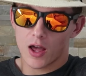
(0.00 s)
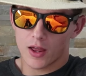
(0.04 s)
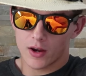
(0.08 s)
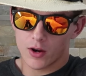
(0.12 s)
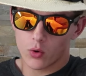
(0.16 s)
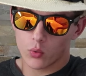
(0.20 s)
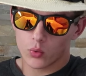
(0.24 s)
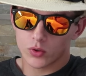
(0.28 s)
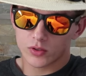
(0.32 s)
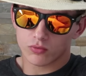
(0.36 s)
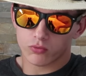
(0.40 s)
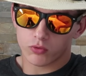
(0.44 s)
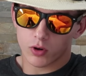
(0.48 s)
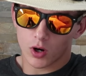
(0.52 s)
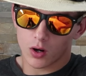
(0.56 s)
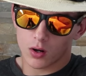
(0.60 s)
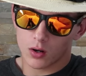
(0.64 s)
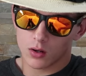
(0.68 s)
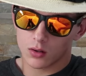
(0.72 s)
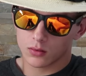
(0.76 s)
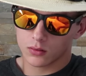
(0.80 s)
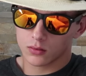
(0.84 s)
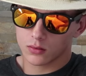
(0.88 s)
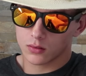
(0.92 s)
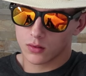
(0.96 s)
I know what's
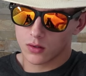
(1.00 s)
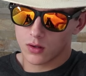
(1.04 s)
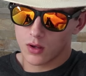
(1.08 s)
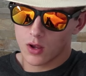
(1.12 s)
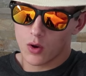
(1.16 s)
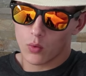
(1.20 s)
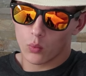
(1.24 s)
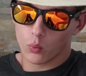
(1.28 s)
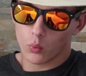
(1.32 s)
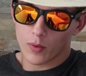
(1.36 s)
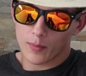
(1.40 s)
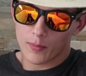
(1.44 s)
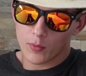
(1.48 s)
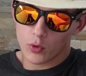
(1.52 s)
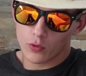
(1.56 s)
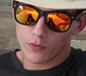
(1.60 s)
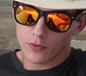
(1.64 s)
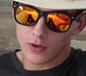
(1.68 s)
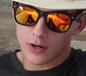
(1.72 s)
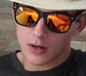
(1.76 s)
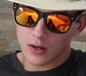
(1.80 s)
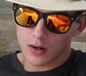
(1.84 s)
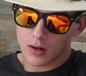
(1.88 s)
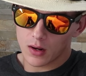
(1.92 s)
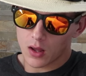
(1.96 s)
wrong. We're
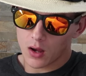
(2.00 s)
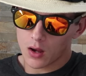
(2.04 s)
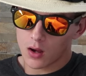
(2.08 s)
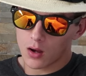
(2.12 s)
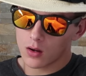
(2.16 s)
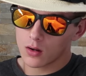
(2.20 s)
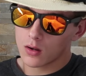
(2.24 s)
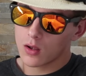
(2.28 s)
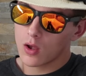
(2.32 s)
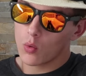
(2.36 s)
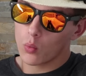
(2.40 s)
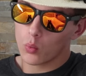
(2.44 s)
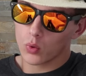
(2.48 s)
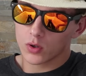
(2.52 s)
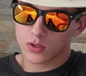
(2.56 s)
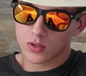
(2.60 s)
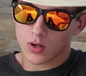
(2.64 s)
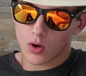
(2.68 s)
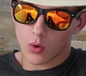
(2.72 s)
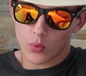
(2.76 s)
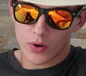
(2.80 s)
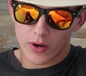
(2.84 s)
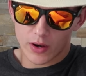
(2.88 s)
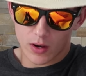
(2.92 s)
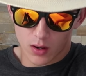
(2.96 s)
moving along, what's
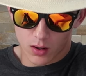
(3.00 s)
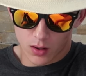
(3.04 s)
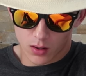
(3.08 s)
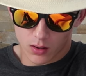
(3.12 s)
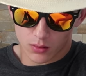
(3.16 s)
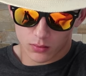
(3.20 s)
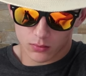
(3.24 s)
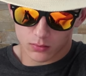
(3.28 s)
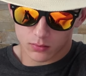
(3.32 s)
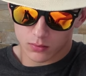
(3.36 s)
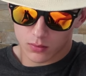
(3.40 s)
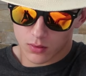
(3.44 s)
going on